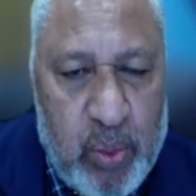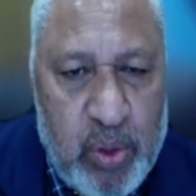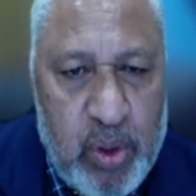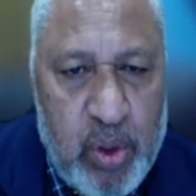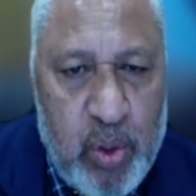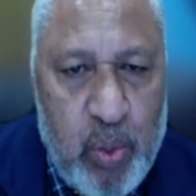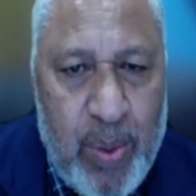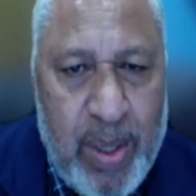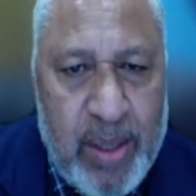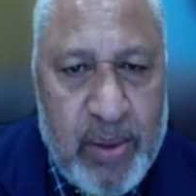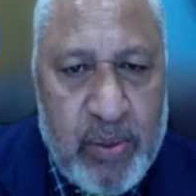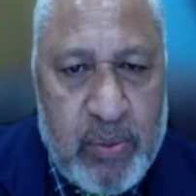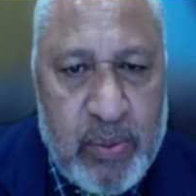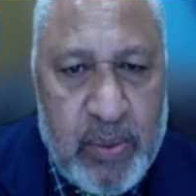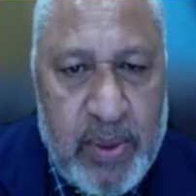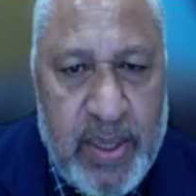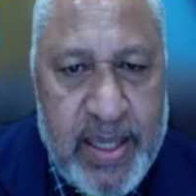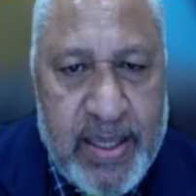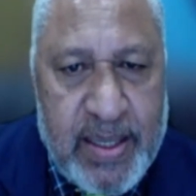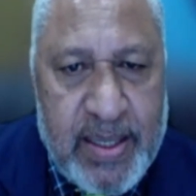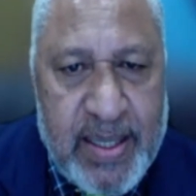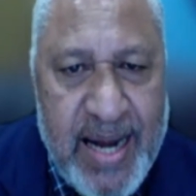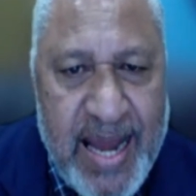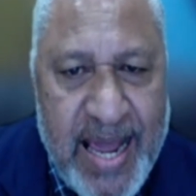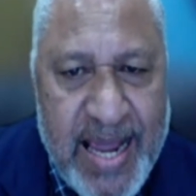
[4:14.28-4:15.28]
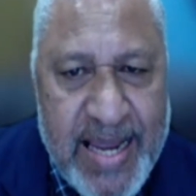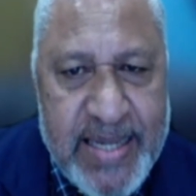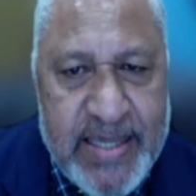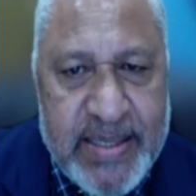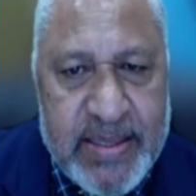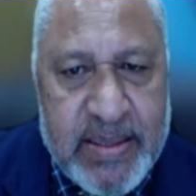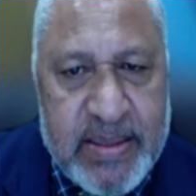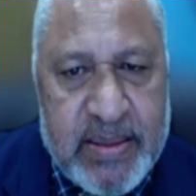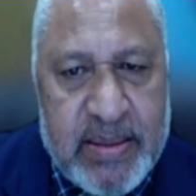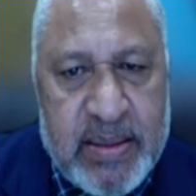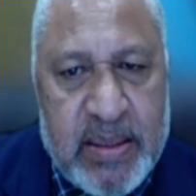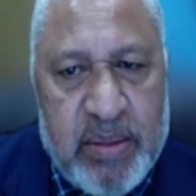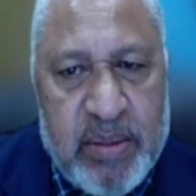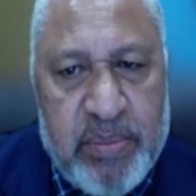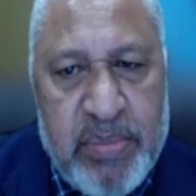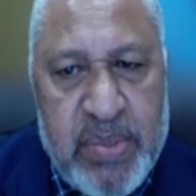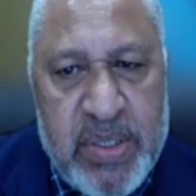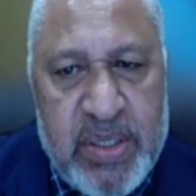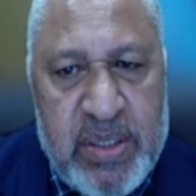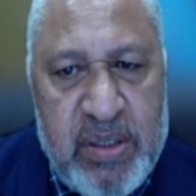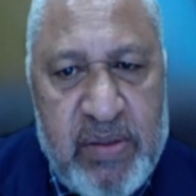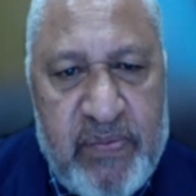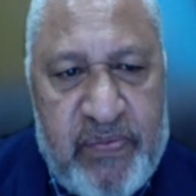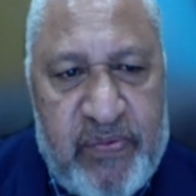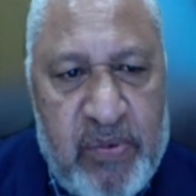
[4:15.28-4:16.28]
Do you want to let lies,
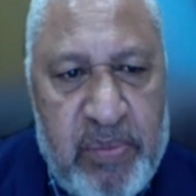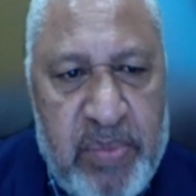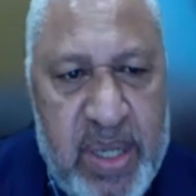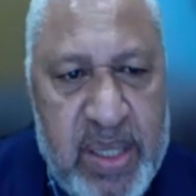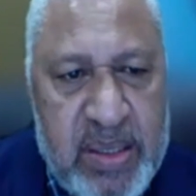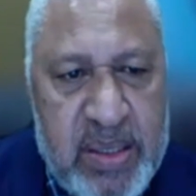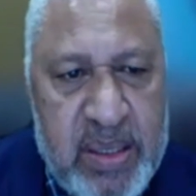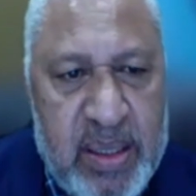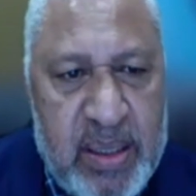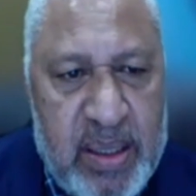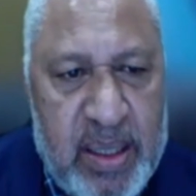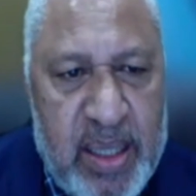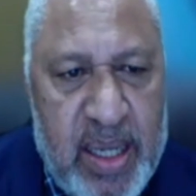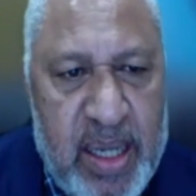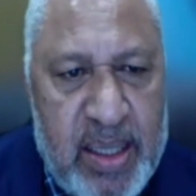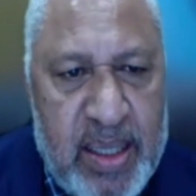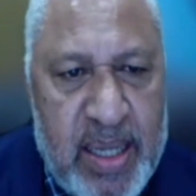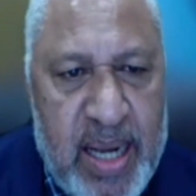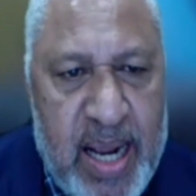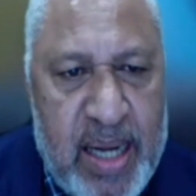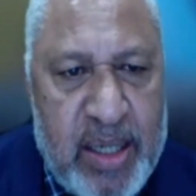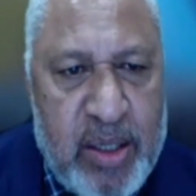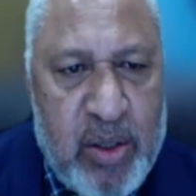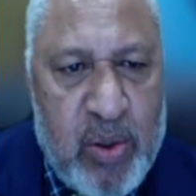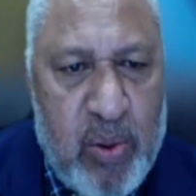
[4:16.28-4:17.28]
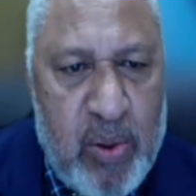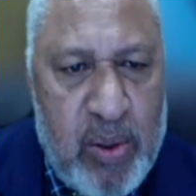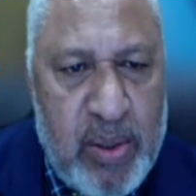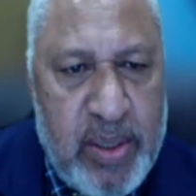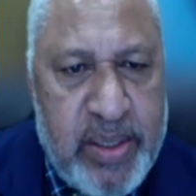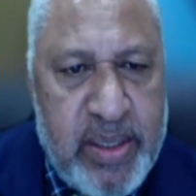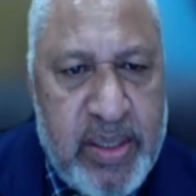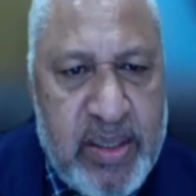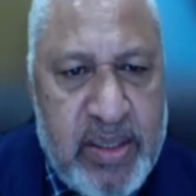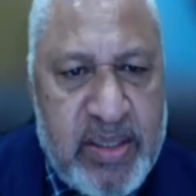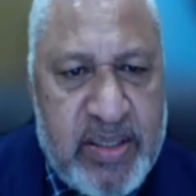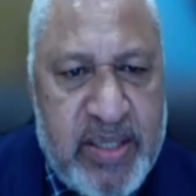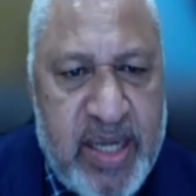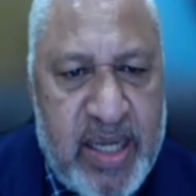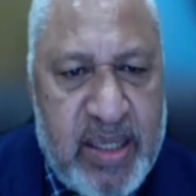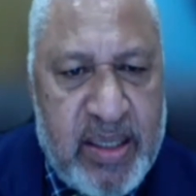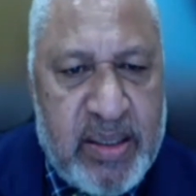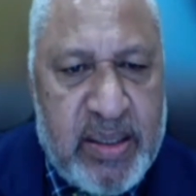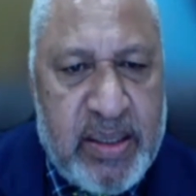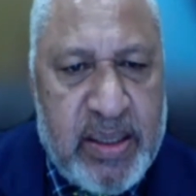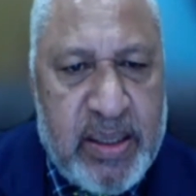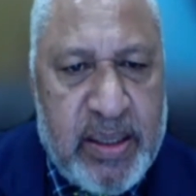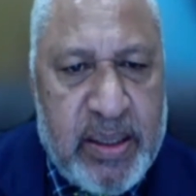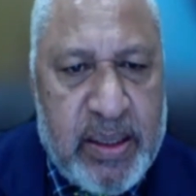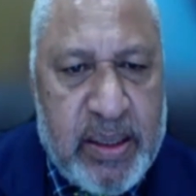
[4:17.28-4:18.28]
misinformation, and unholy
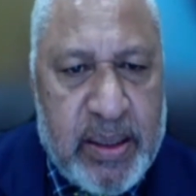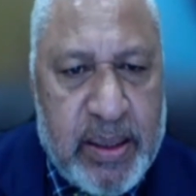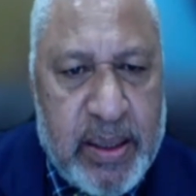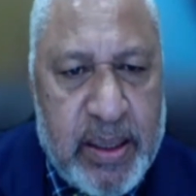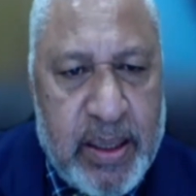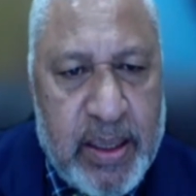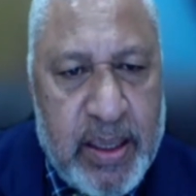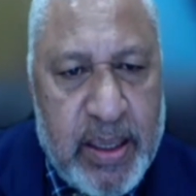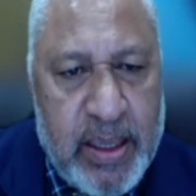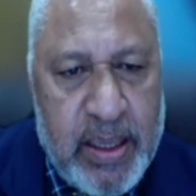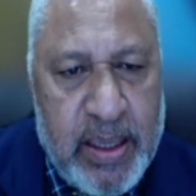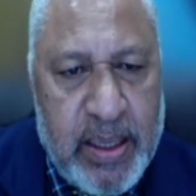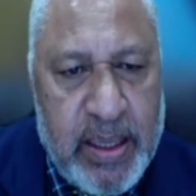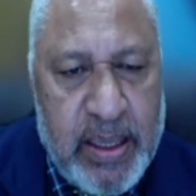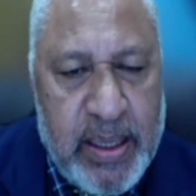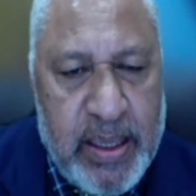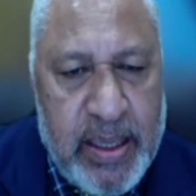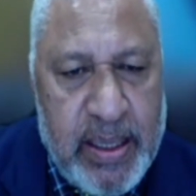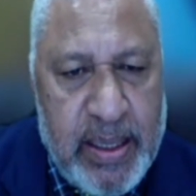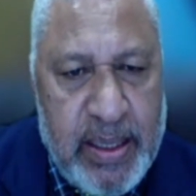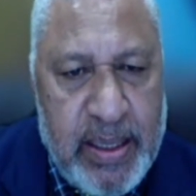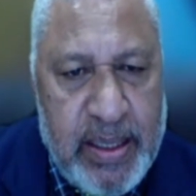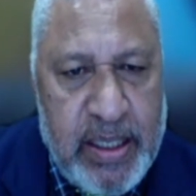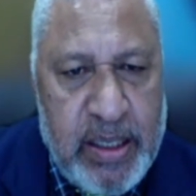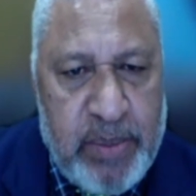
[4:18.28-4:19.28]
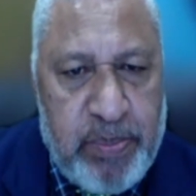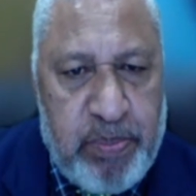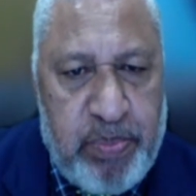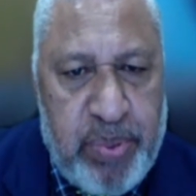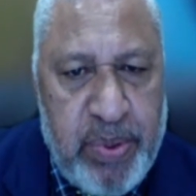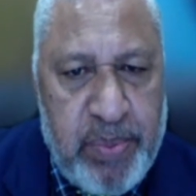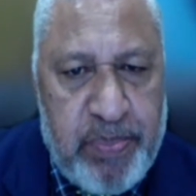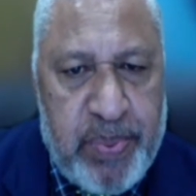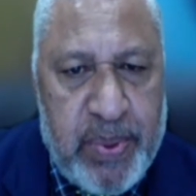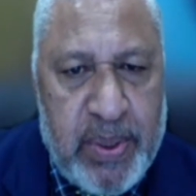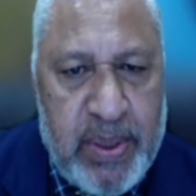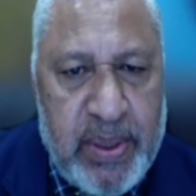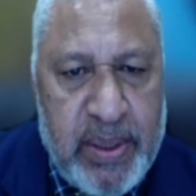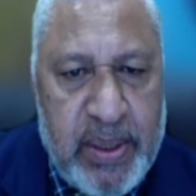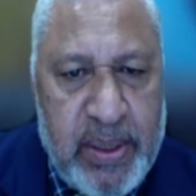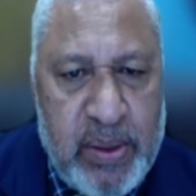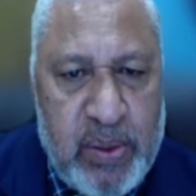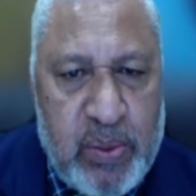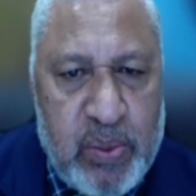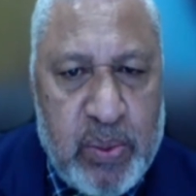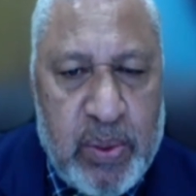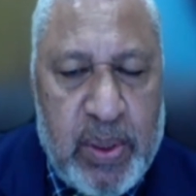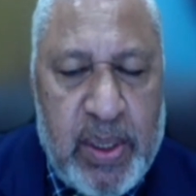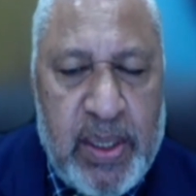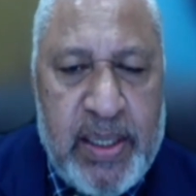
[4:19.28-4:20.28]
insanity lead people
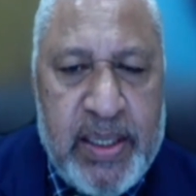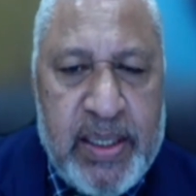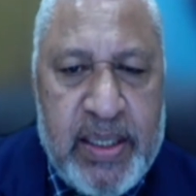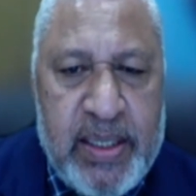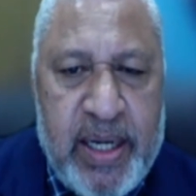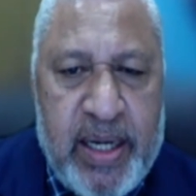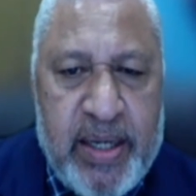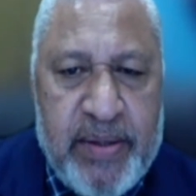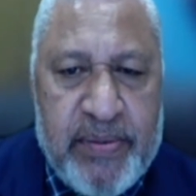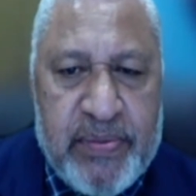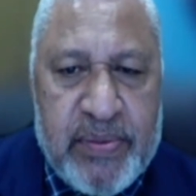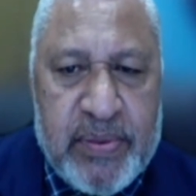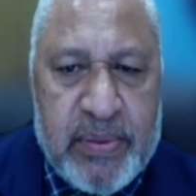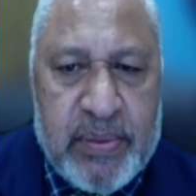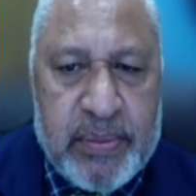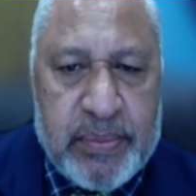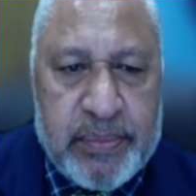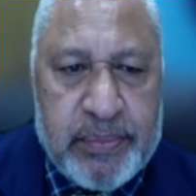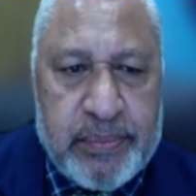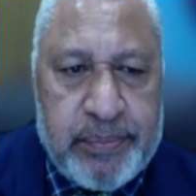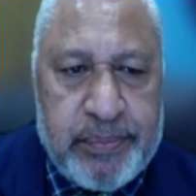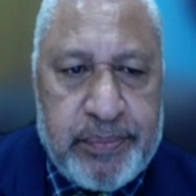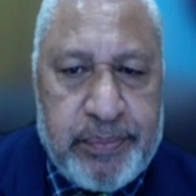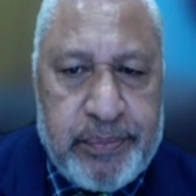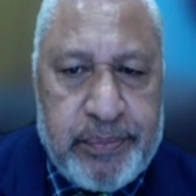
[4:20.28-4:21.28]
into early graves?